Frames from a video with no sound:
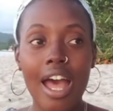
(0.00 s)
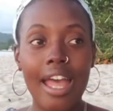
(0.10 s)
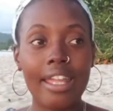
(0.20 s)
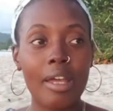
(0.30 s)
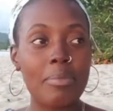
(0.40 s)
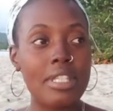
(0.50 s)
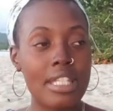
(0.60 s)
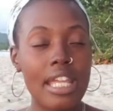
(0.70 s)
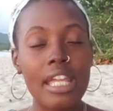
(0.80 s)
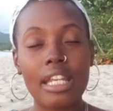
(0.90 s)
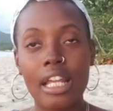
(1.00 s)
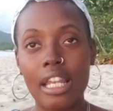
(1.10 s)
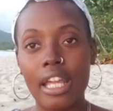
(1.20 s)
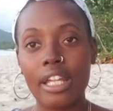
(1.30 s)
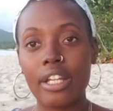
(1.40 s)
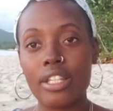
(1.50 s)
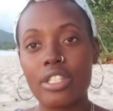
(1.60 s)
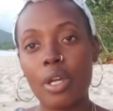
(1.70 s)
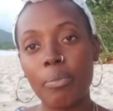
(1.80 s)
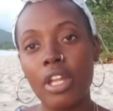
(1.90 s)
I kept saying that, like,
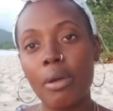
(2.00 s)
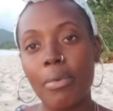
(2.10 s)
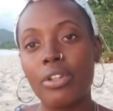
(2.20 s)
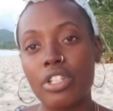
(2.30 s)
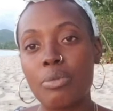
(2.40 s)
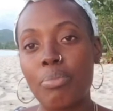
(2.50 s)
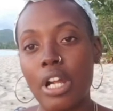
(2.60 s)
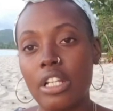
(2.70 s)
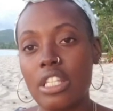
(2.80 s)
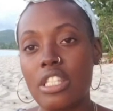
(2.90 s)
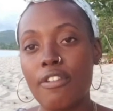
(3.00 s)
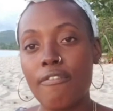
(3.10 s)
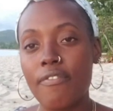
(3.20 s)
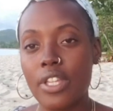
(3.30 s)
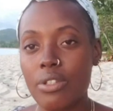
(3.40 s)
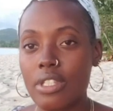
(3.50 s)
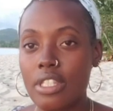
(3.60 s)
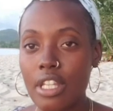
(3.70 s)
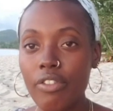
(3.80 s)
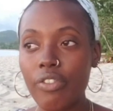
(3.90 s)
something about this pregnancy feels
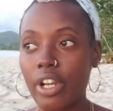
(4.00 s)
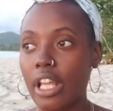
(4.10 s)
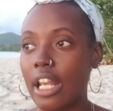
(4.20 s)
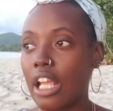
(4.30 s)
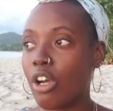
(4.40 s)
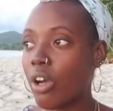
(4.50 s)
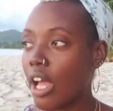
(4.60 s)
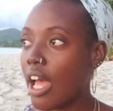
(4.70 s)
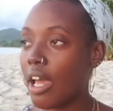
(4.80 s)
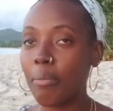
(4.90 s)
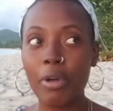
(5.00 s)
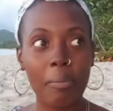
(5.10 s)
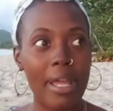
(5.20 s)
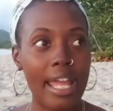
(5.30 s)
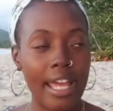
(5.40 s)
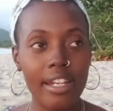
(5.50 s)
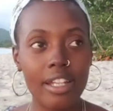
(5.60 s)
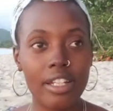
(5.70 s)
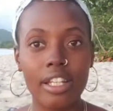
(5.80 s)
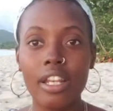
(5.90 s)
different and I can't put my
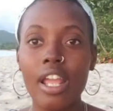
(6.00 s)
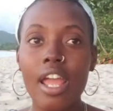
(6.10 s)
hand on it.